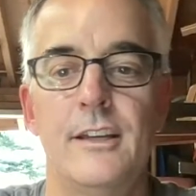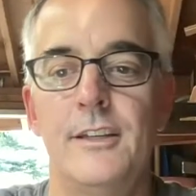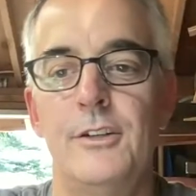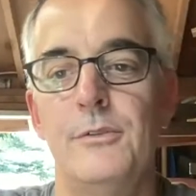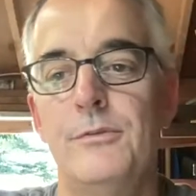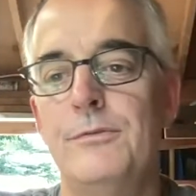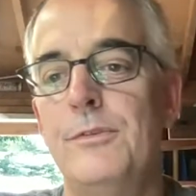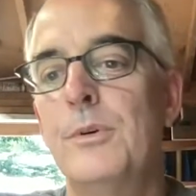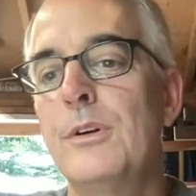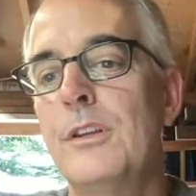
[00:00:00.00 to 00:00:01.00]
you know,
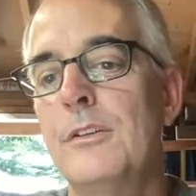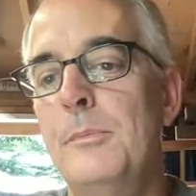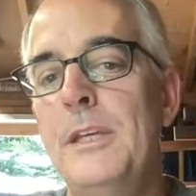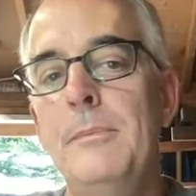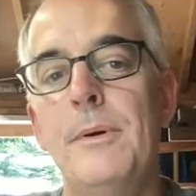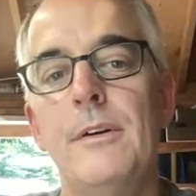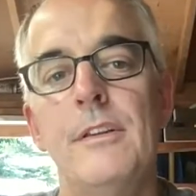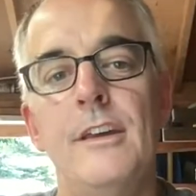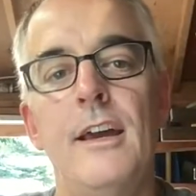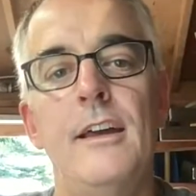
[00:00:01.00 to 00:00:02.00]
for those people
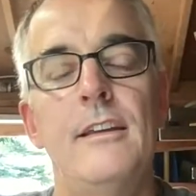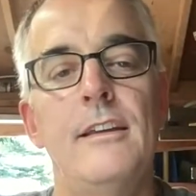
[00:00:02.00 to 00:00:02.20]
that